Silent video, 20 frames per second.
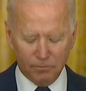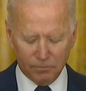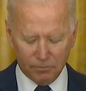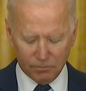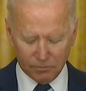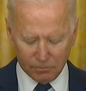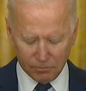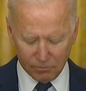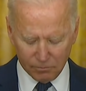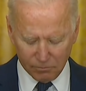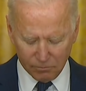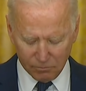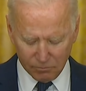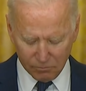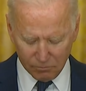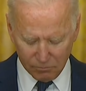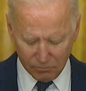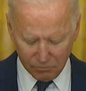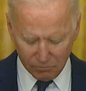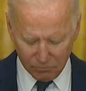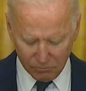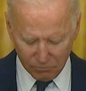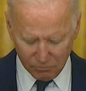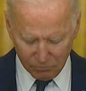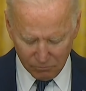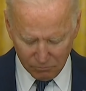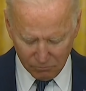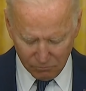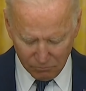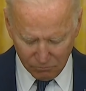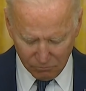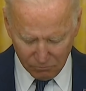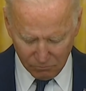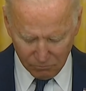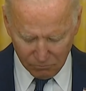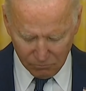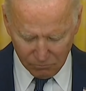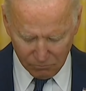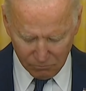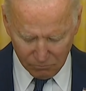
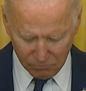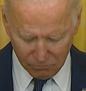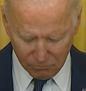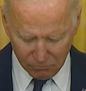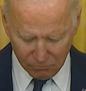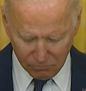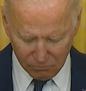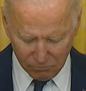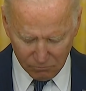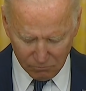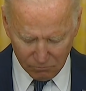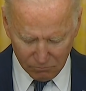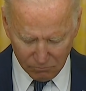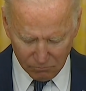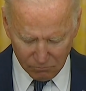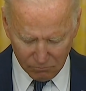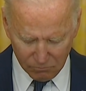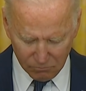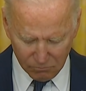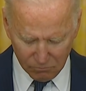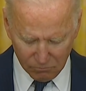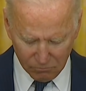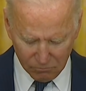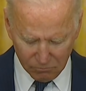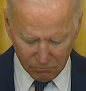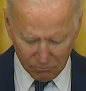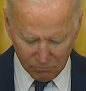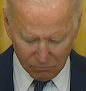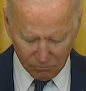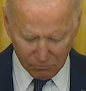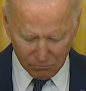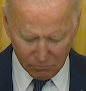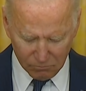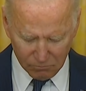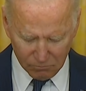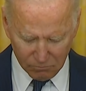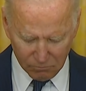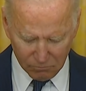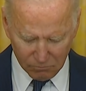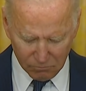
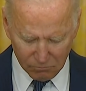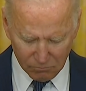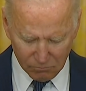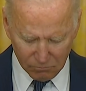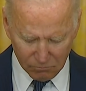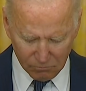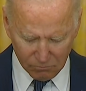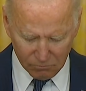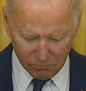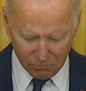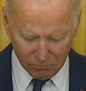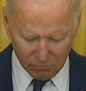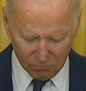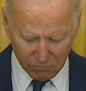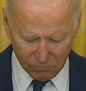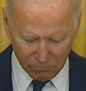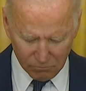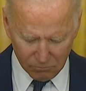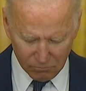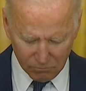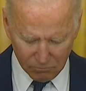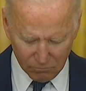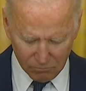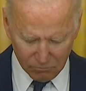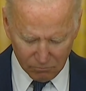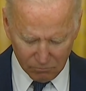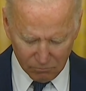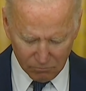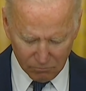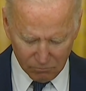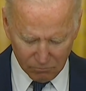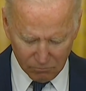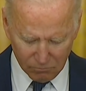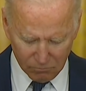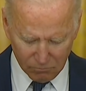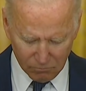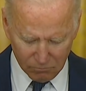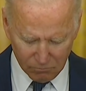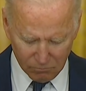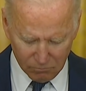
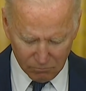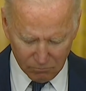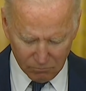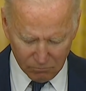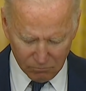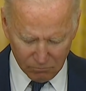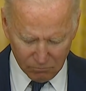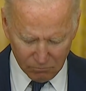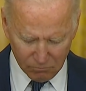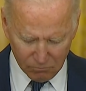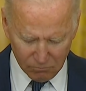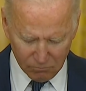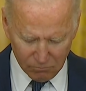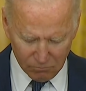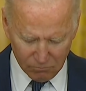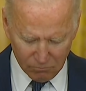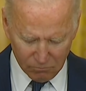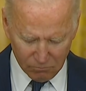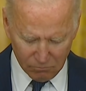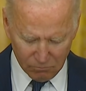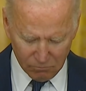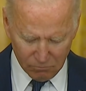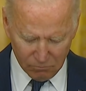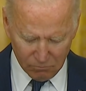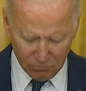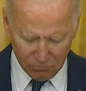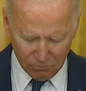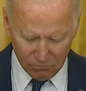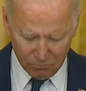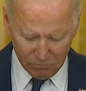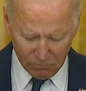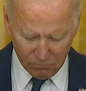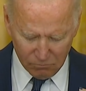Nobody speaks.